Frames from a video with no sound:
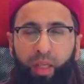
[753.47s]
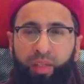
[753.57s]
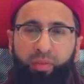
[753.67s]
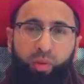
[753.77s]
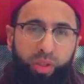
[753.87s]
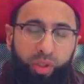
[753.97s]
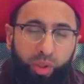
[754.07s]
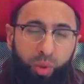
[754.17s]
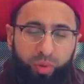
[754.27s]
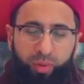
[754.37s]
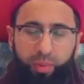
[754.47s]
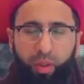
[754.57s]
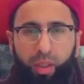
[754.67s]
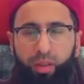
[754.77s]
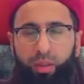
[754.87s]
And of course, it's useful
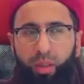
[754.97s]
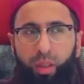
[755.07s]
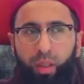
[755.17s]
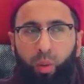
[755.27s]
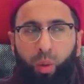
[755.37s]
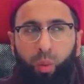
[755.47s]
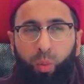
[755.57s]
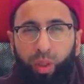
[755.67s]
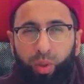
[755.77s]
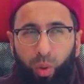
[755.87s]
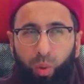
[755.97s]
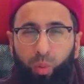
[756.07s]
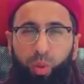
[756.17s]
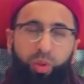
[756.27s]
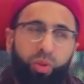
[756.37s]
because what we don't
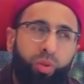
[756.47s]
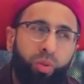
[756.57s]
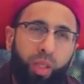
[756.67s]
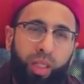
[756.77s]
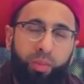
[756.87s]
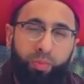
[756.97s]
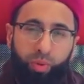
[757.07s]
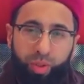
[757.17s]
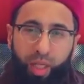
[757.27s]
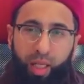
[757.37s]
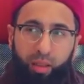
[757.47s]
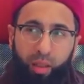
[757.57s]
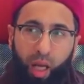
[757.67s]
want to do is project